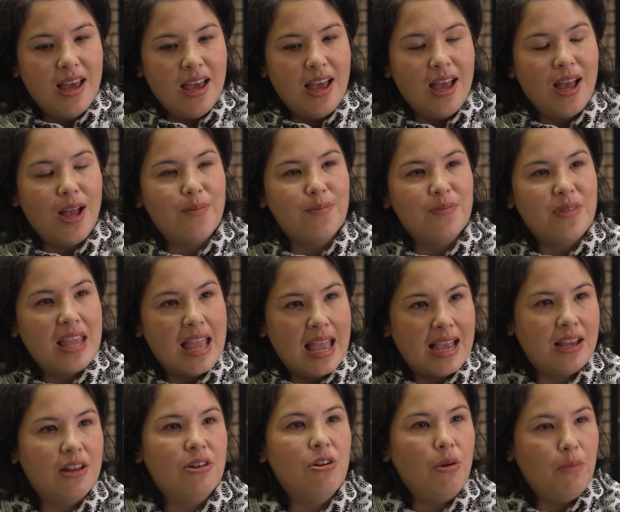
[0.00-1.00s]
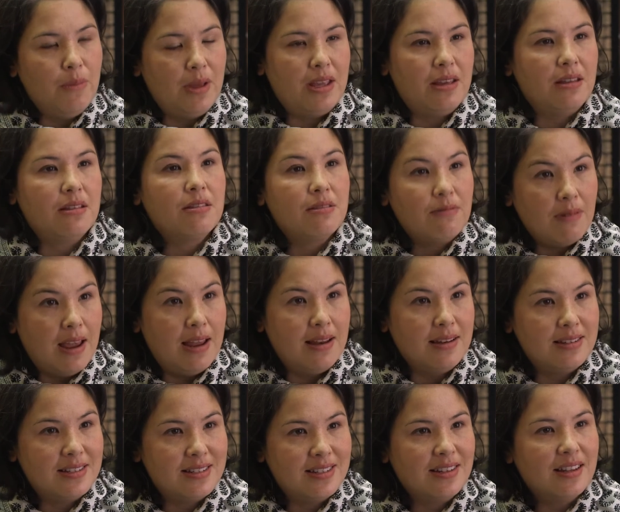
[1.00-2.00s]
the economic
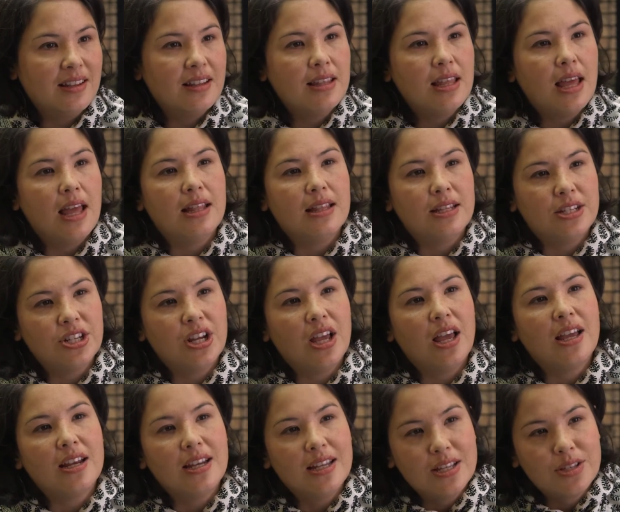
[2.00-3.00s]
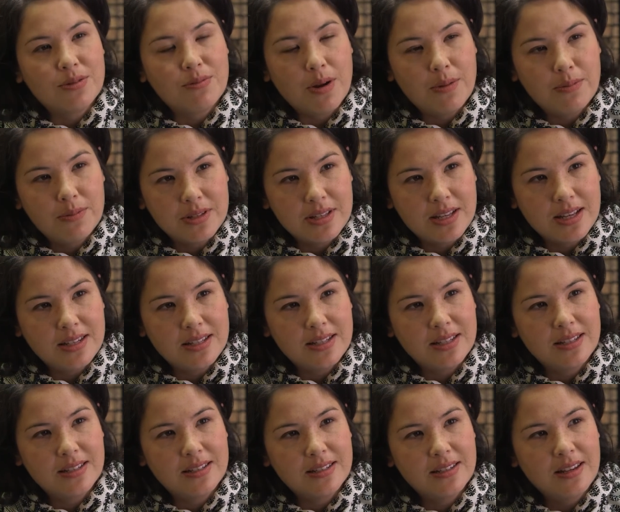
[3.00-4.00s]
threat that the Chinese
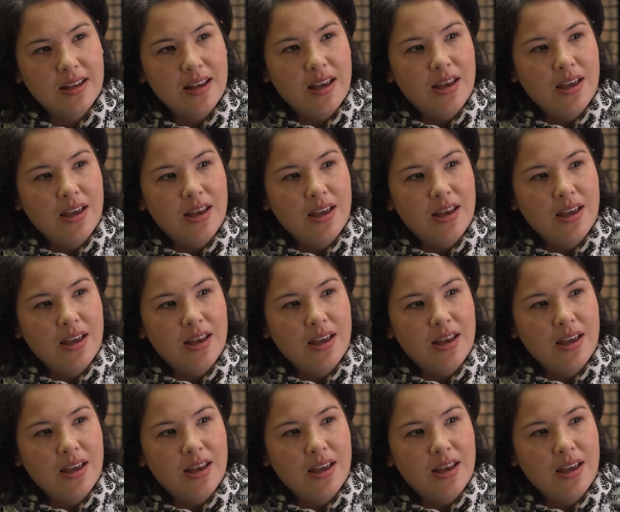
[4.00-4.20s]
represented.